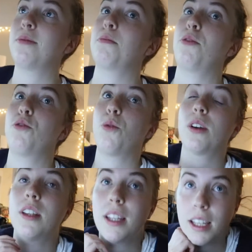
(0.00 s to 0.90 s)

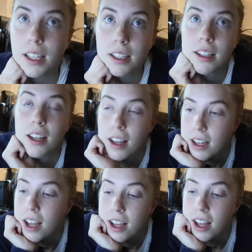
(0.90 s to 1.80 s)
before the
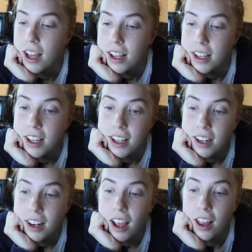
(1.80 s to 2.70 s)

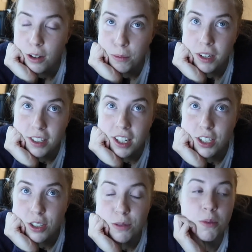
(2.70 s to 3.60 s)
other
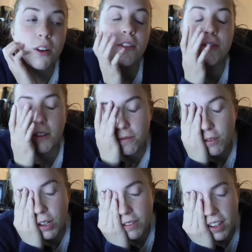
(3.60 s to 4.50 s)
presentation tomorrow from
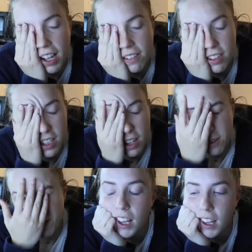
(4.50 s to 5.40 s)
4 to 5.
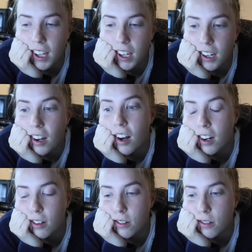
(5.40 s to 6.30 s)
So, and then
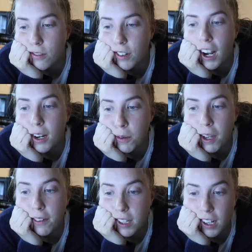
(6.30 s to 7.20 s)
on Friday we
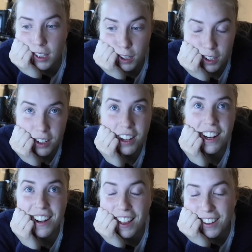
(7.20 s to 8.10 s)
have another
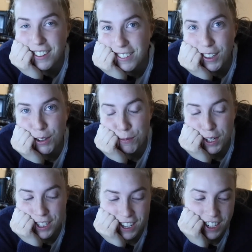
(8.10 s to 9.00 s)
of these
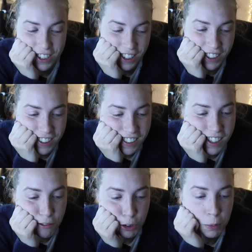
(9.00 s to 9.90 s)
presentations
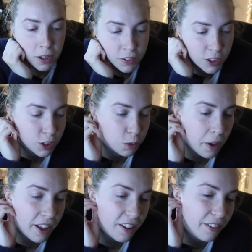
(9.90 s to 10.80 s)
from 11 to
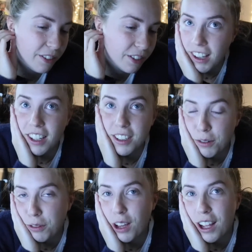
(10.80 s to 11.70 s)
12. Lots of
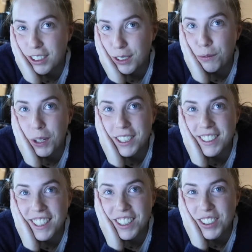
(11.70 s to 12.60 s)

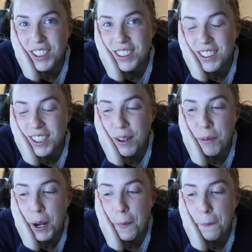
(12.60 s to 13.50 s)
presentations
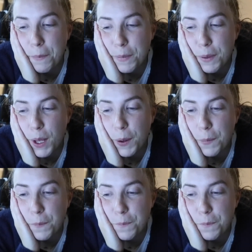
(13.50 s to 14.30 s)
coming up. So